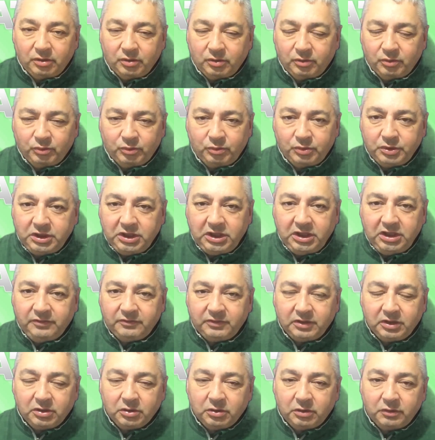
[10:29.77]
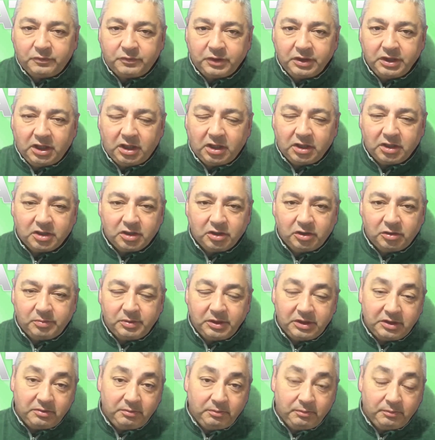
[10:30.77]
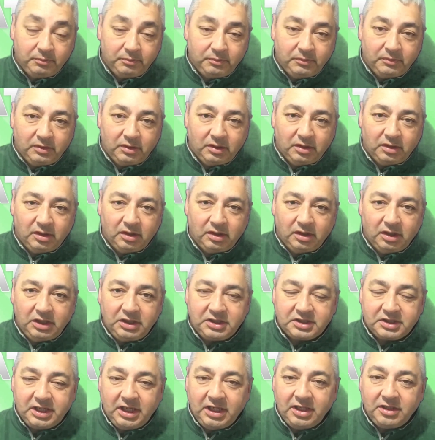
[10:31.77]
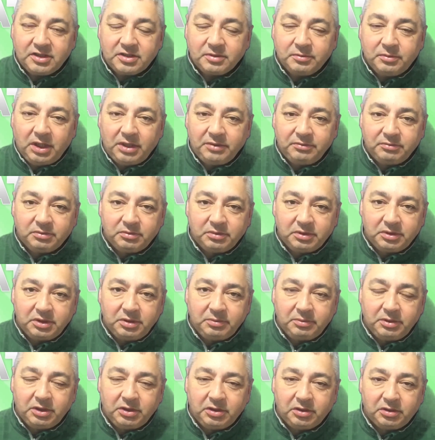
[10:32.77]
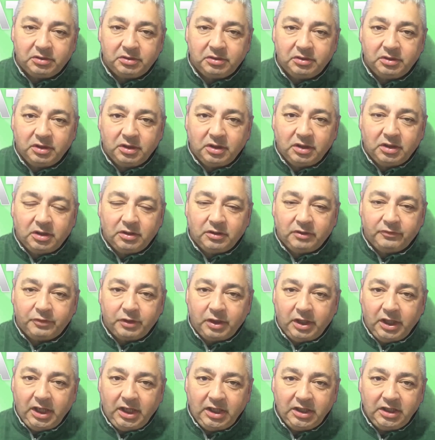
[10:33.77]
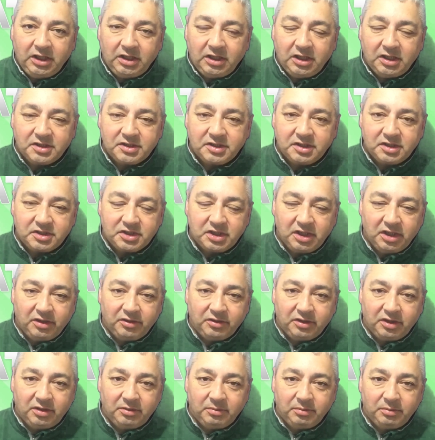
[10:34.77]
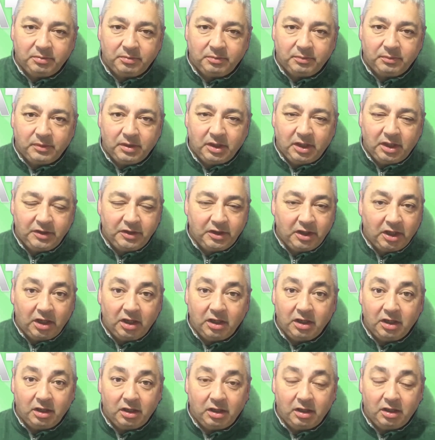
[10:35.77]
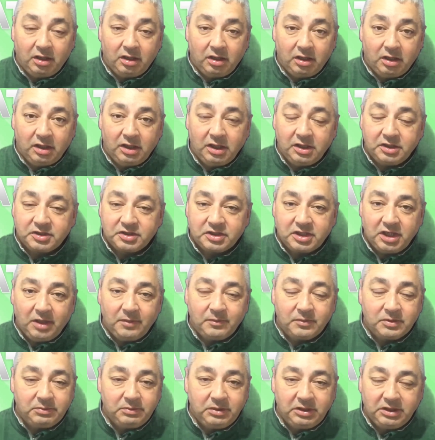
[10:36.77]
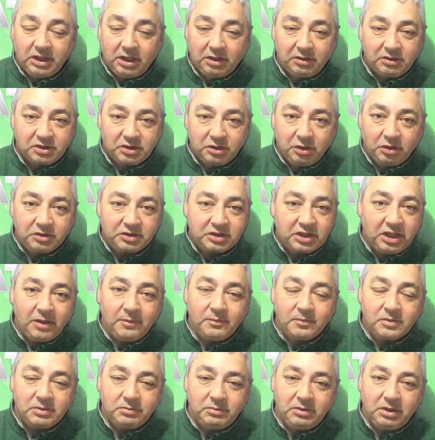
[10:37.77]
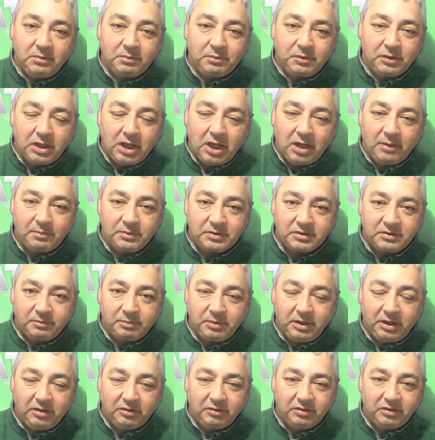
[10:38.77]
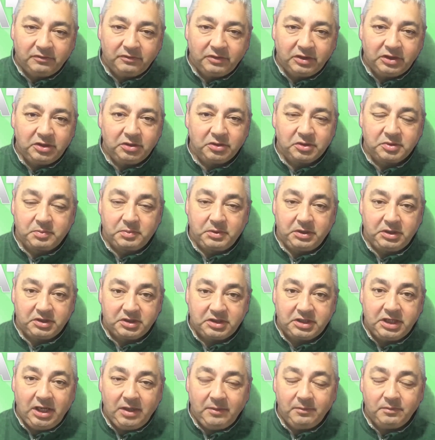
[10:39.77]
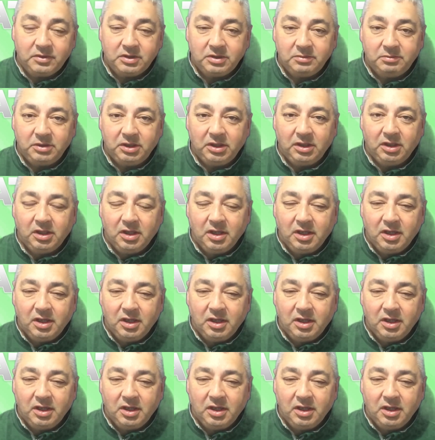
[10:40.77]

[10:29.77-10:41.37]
would he even go for the Arkle? But he's 10 to 1 with William Hill for any race at Cheltenham, and that is tempting me. Now, it's not tempting me to put it up as a bet on the videos, but it's tempting me